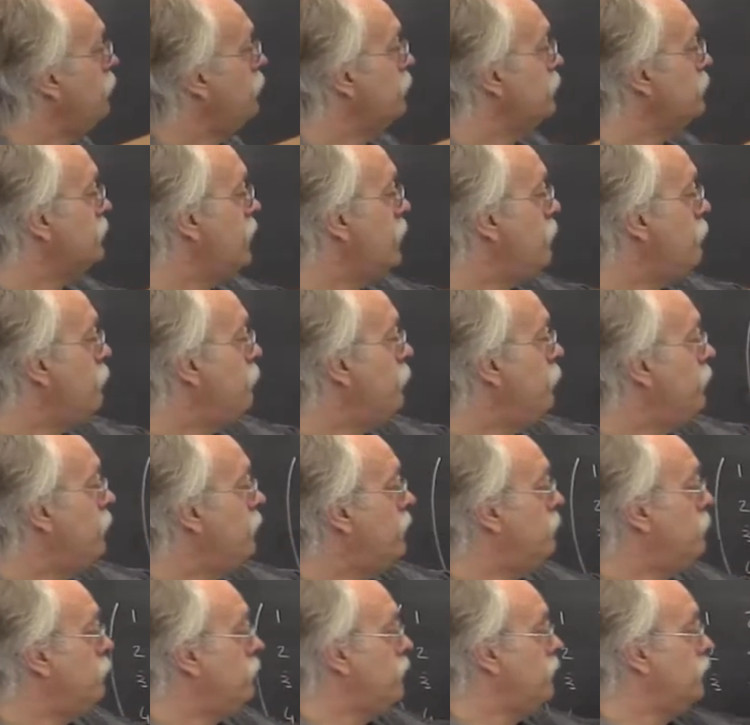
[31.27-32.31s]
example
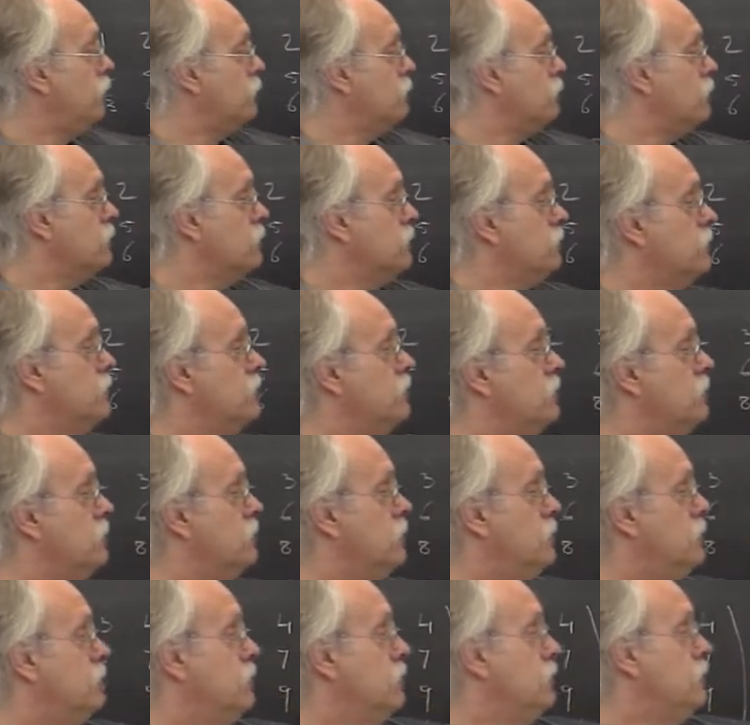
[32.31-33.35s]
up here,
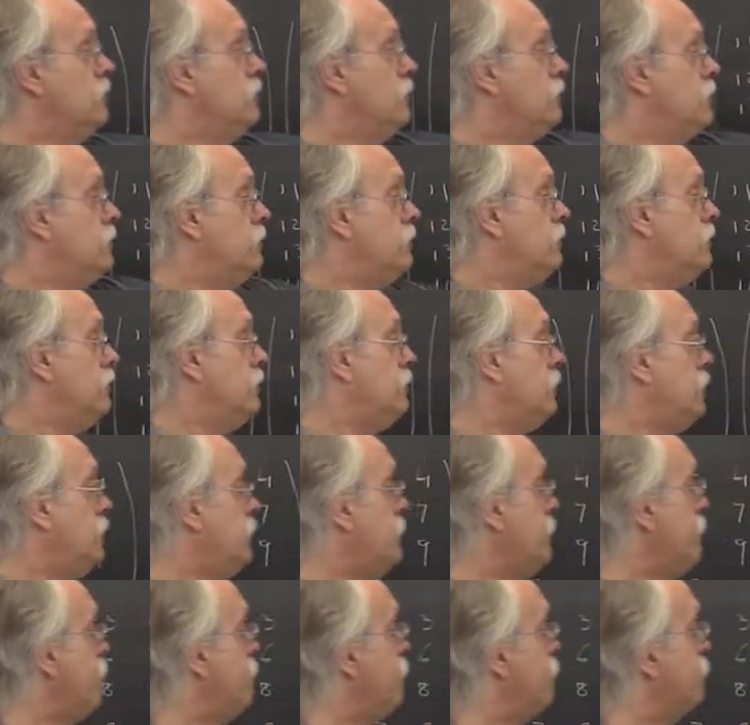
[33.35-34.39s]
right there.